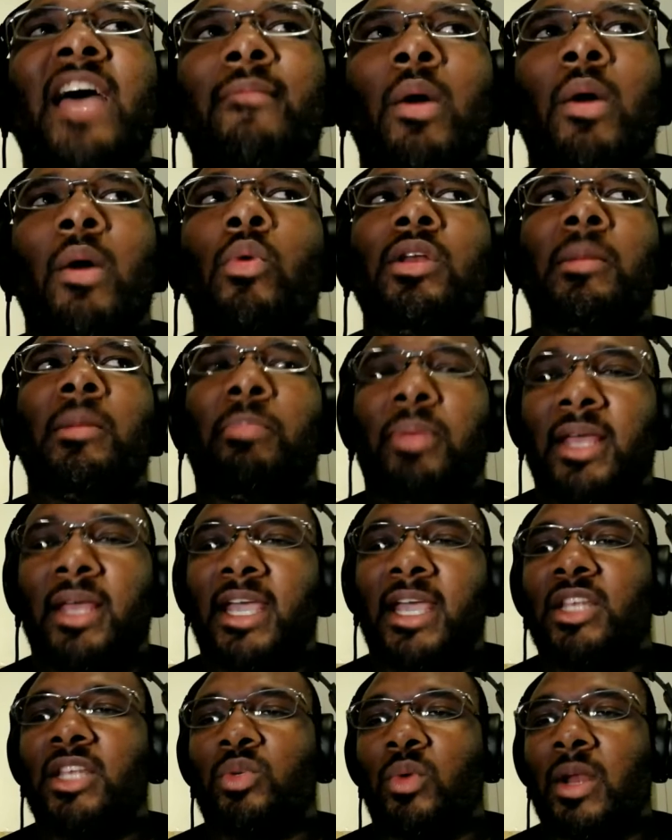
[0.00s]
I want to play
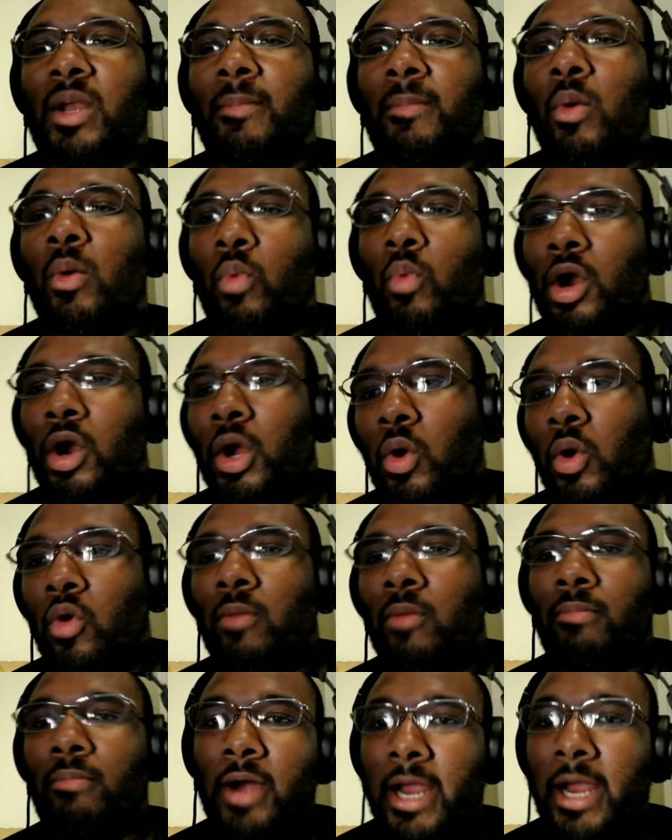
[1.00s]
it is when I'm at work on
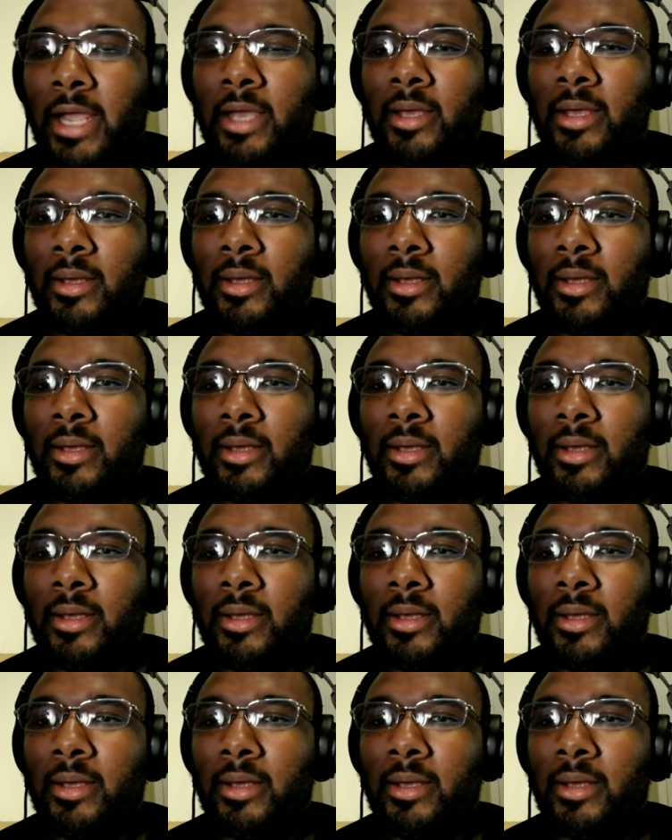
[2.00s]
break.